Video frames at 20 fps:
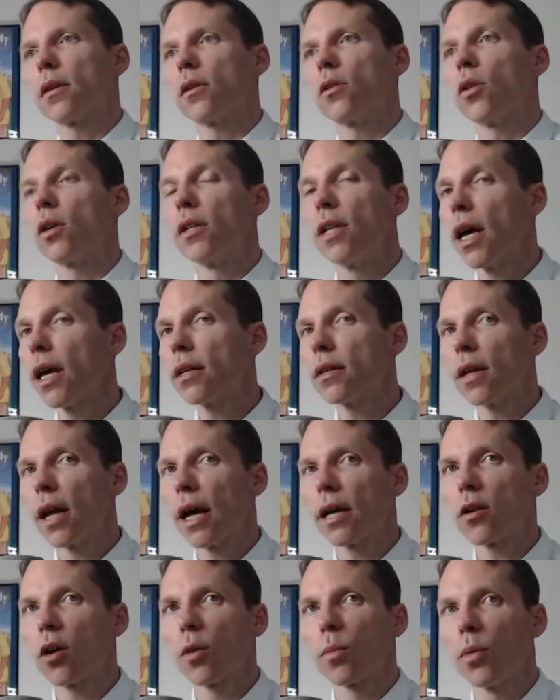Annette
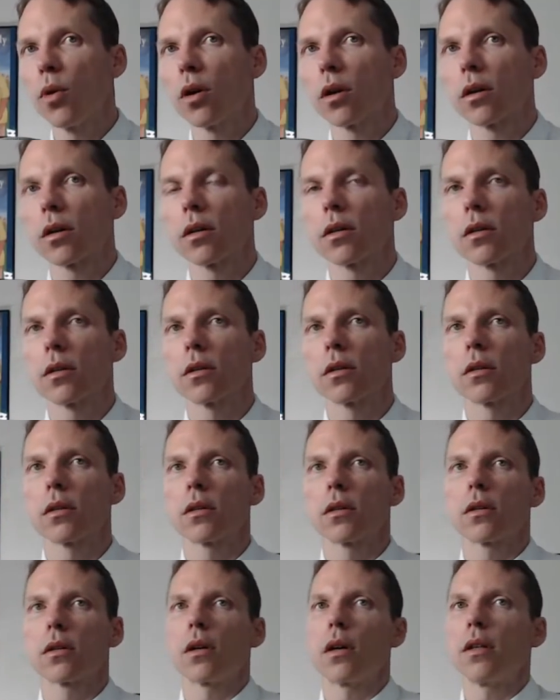had our book.
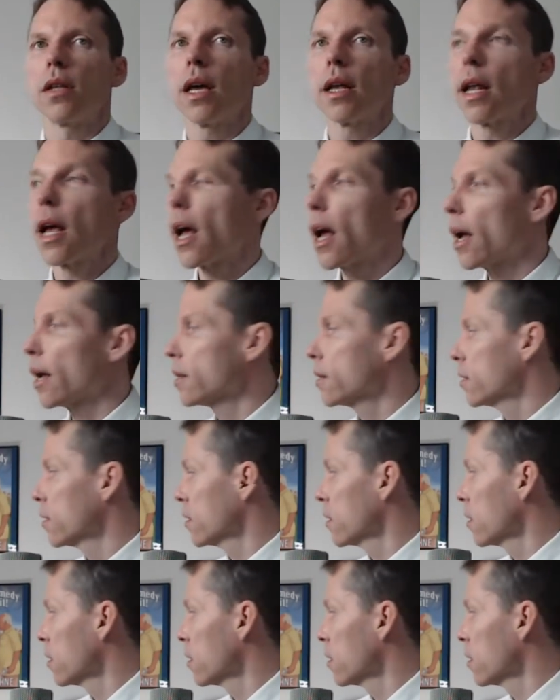Annette had